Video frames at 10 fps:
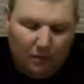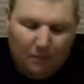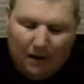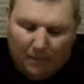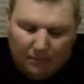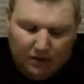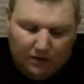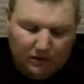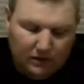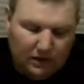Matt
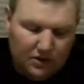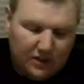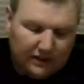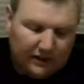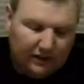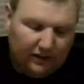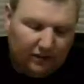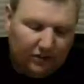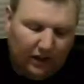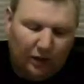Mills, Jesse
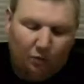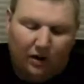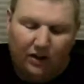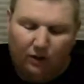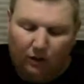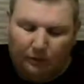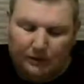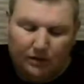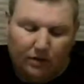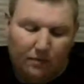Little, and Ryan
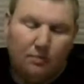Herbst.